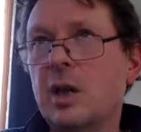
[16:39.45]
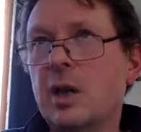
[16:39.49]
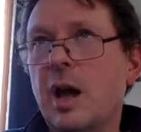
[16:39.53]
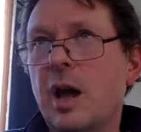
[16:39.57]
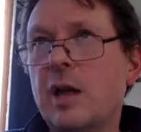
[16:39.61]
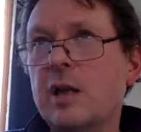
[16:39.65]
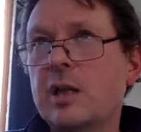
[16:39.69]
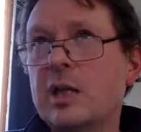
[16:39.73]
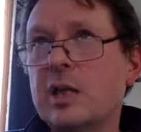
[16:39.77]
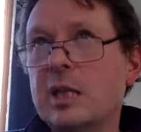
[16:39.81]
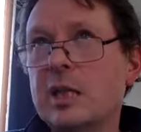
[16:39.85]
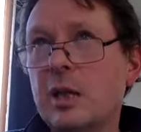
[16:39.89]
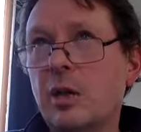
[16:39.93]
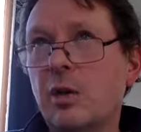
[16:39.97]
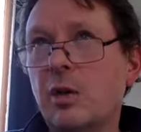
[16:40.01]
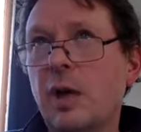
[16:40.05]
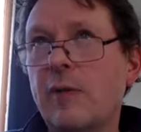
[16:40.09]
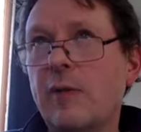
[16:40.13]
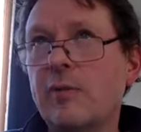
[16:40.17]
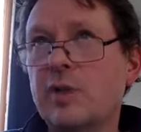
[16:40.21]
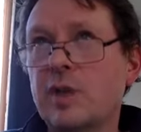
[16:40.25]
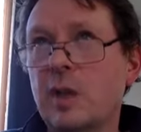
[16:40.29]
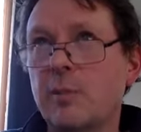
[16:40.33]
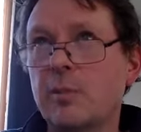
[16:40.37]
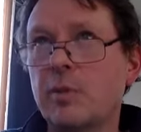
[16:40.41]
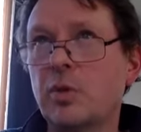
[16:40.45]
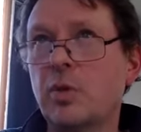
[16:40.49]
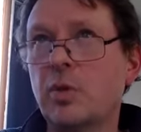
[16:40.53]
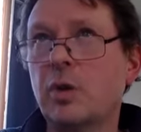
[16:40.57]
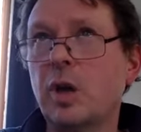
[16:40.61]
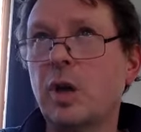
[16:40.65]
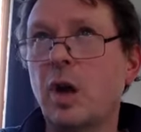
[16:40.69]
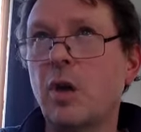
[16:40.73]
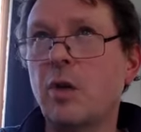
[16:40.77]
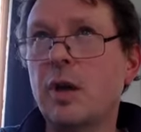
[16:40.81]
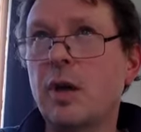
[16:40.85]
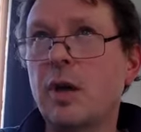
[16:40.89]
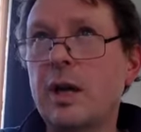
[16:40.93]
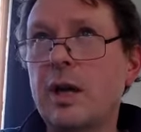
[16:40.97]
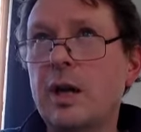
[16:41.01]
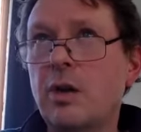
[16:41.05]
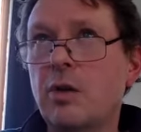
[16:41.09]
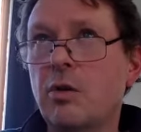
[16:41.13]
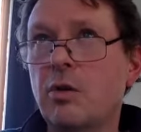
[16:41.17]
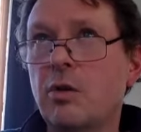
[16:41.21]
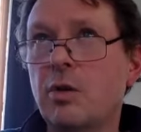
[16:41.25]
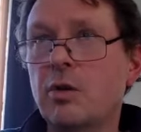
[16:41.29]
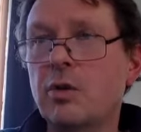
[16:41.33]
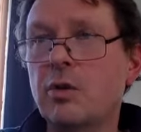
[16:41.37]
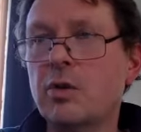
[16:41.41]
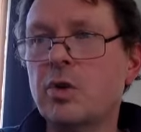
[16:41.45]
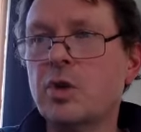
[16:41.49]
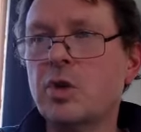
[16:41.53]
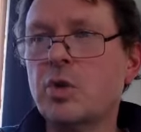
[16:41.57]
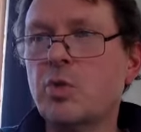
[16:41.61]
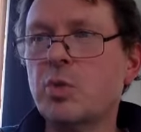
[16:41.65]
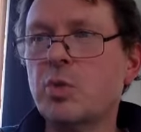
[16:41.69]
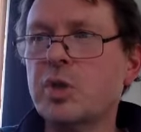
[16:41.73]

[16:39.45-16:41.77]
and still have some sort of coherence